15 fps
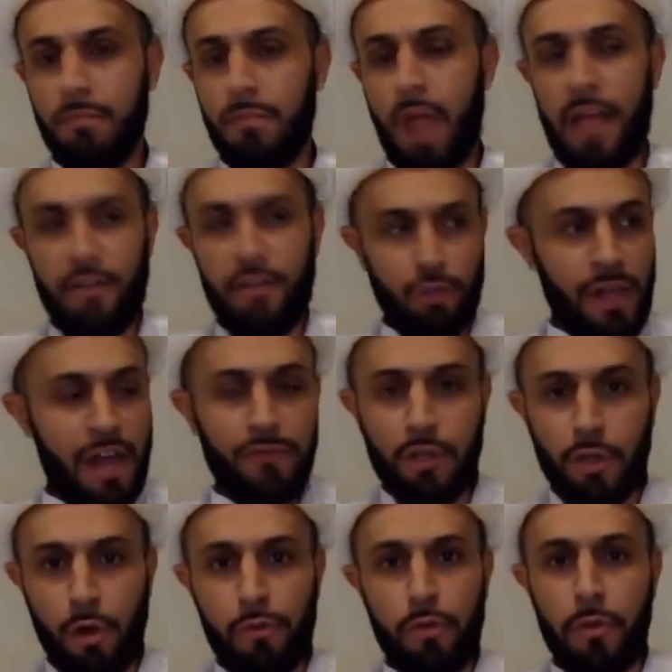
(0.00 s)
I still have
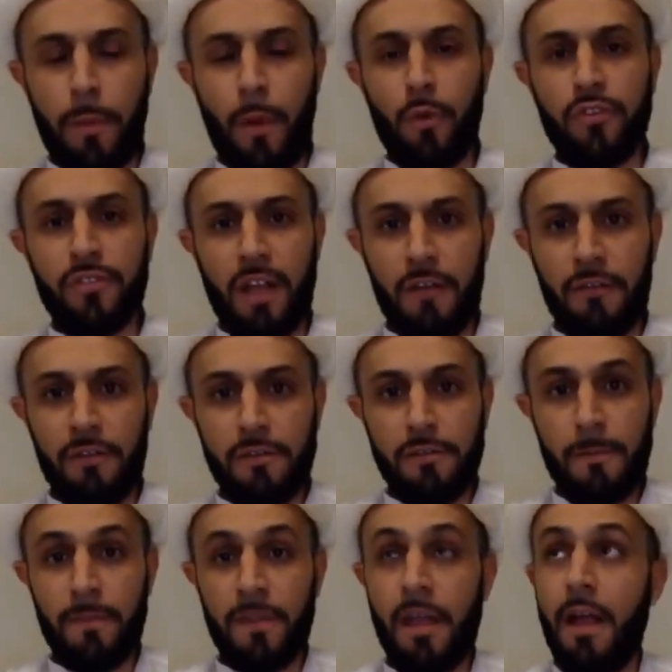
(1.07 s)
to go through the post office.
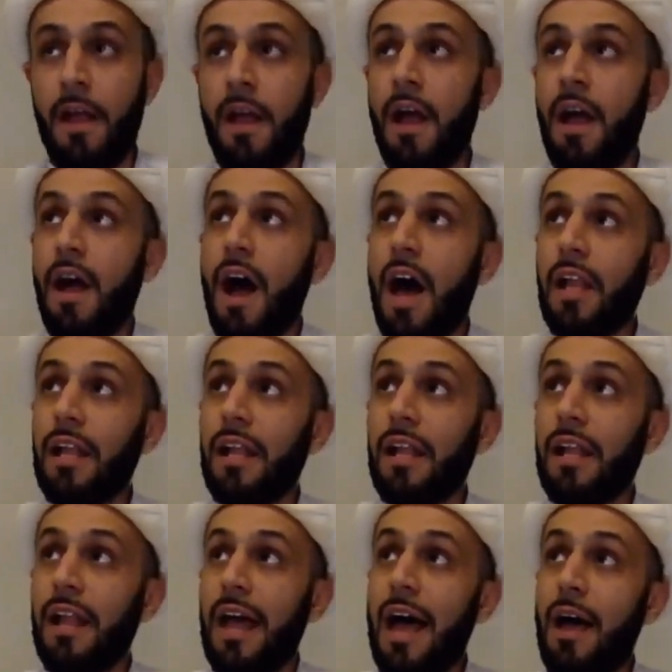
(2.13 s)

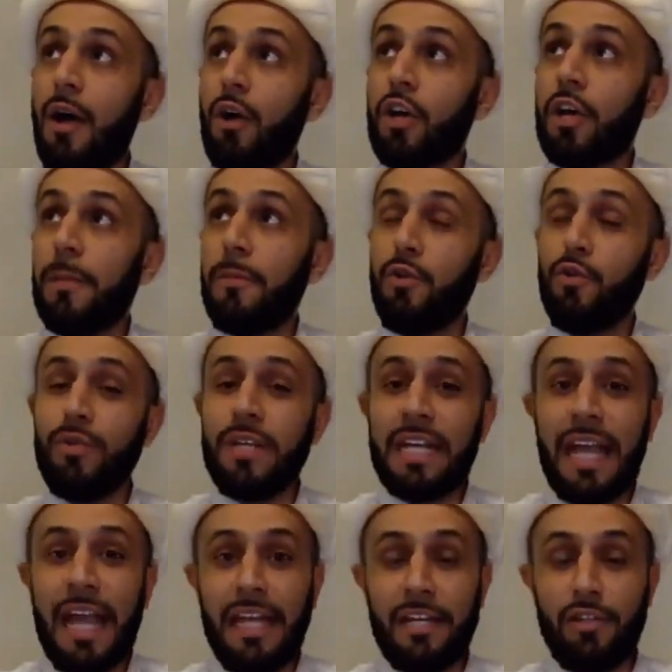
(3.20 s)
Allah
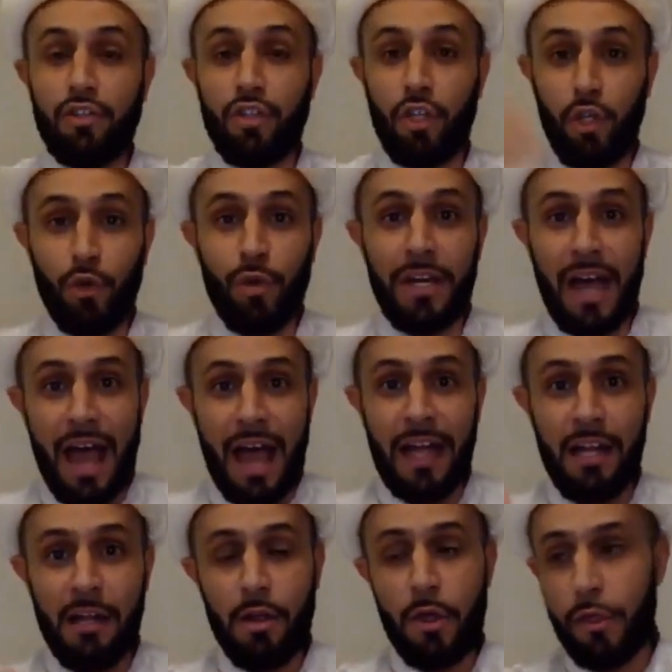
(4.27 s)
communicated to you and
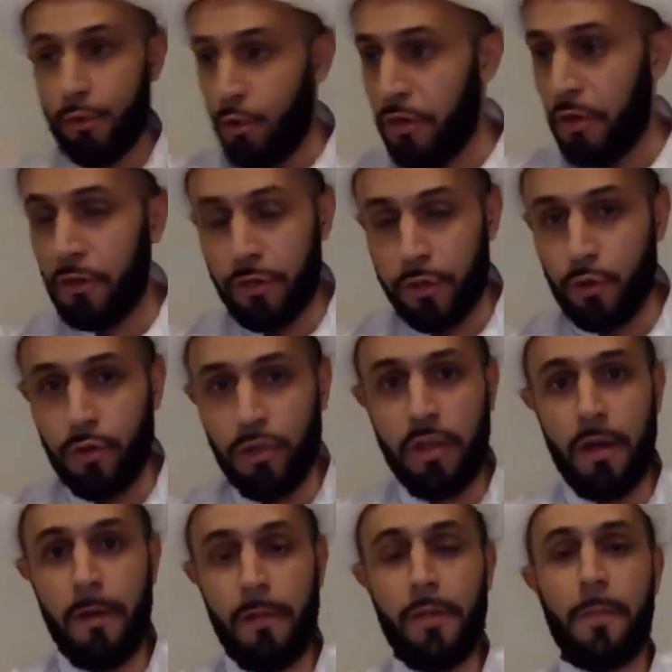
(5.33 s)
I through the through
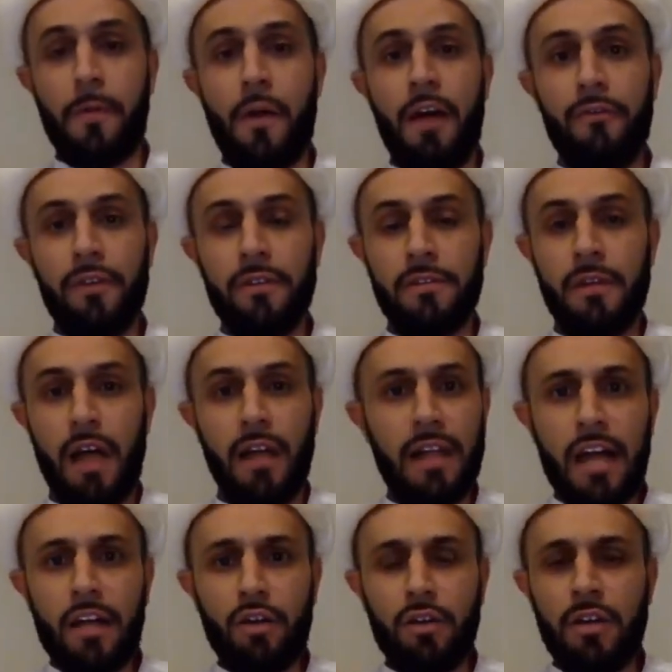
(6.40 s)
the, the Prophet.
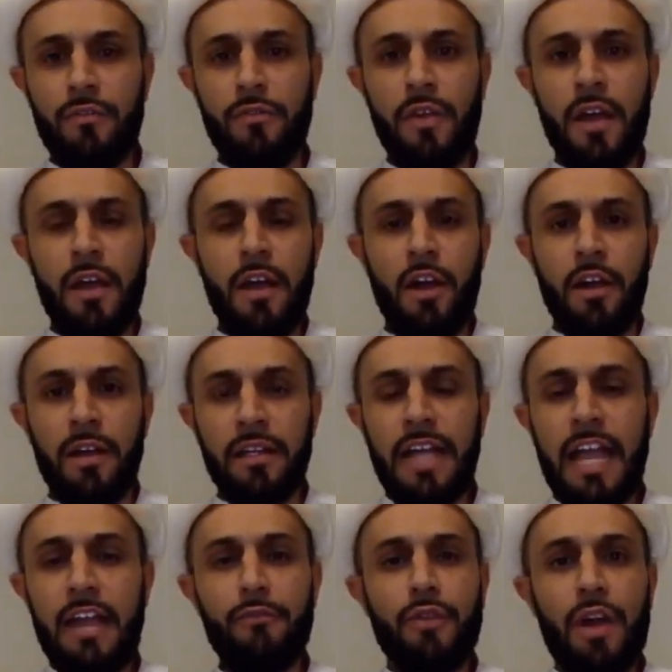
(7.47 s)
Allah could have
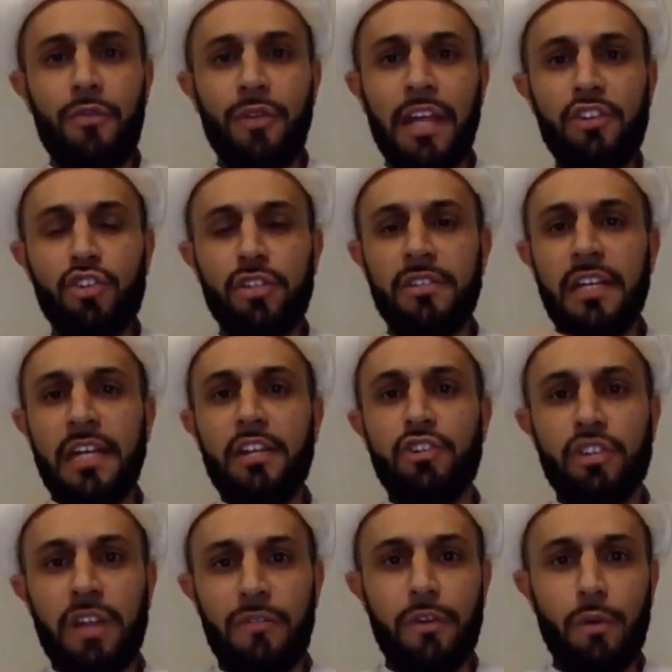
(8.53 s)
gave revelation to each
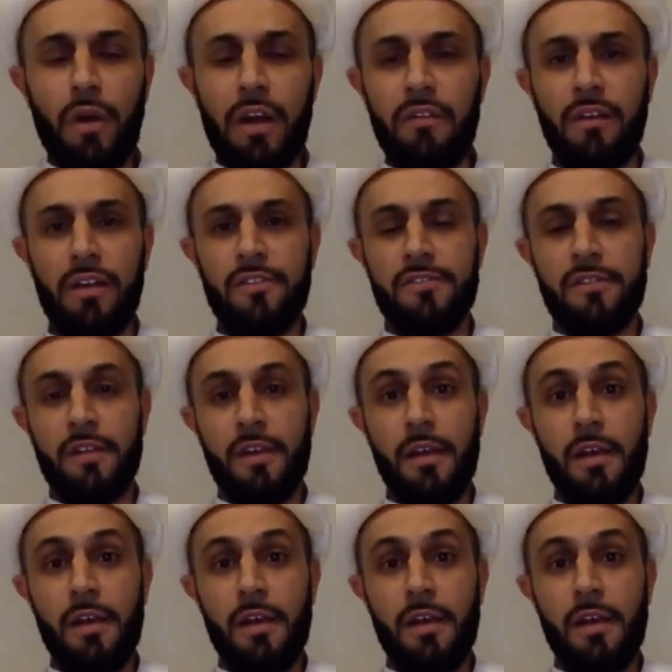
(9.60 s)
and every one of us.